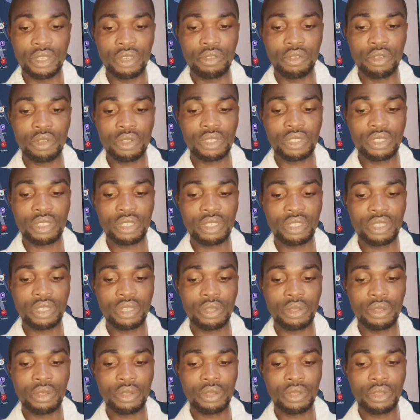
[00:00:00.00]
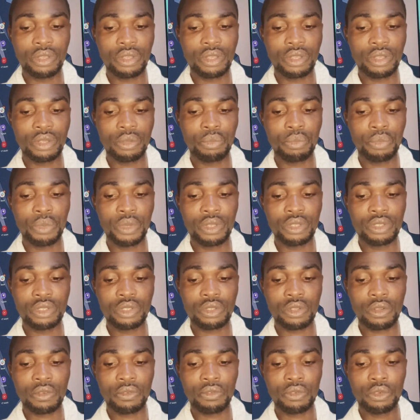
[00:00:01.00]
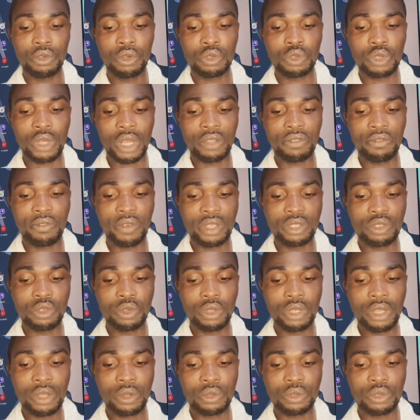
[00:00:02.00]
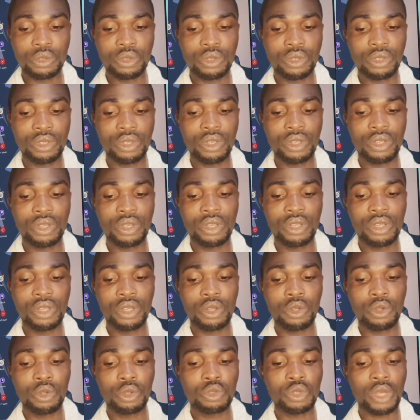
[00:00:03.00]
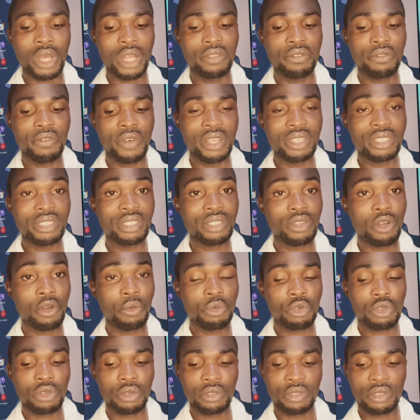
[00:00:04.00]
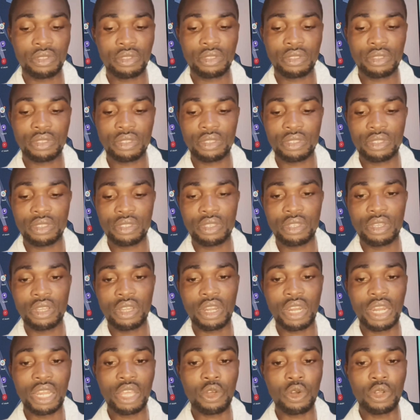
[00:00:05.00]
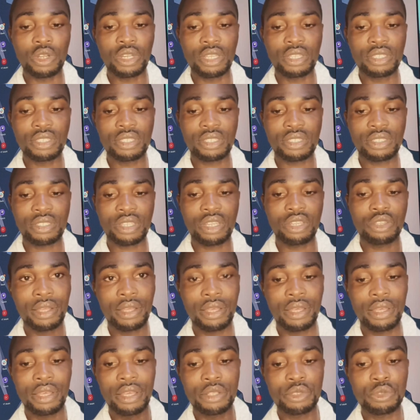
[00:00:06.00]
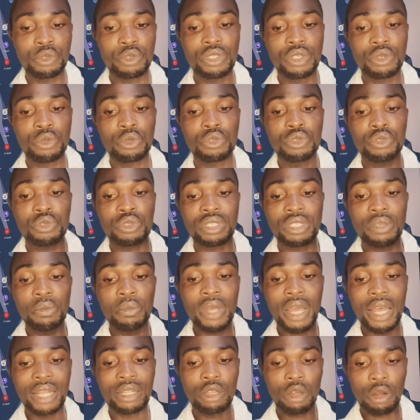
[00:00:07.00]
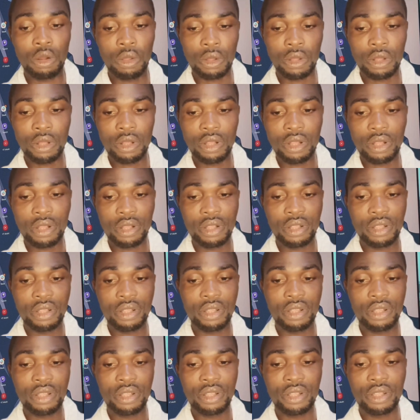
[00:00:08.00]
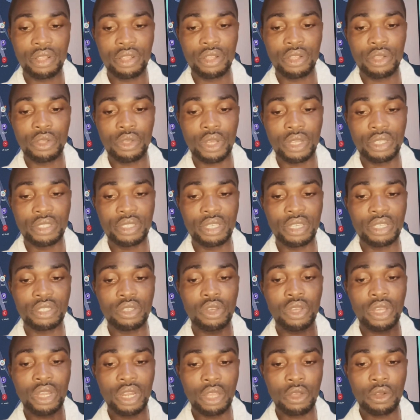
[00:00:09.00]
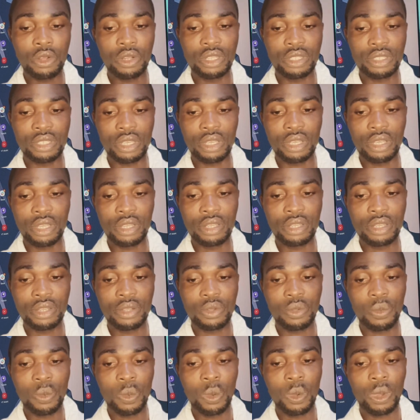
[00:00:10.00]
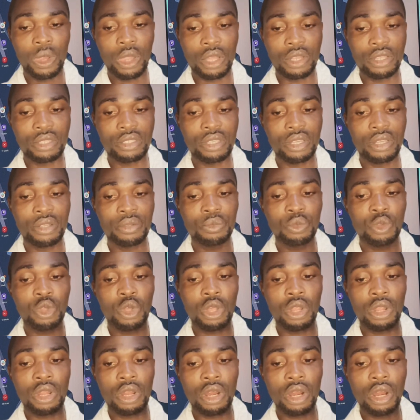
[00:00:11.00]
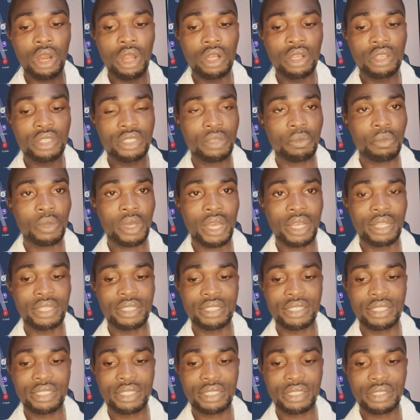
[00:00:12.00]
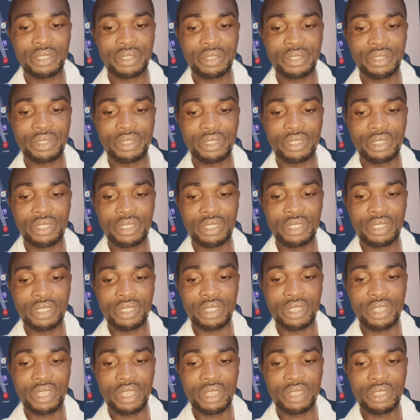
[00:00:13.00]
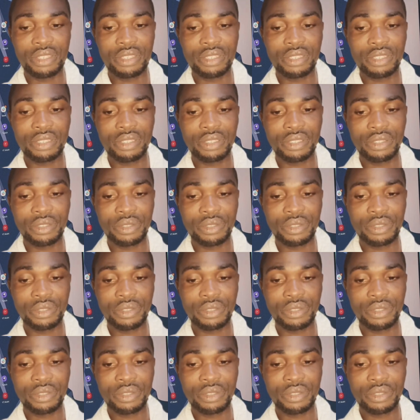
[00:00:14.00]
You don't see the pin stuff. Go to advanced, go down. Go to advanced options. Click on it. It will take you to SIM card lock. You can see it and click on it again. And you say lock SIM card. Then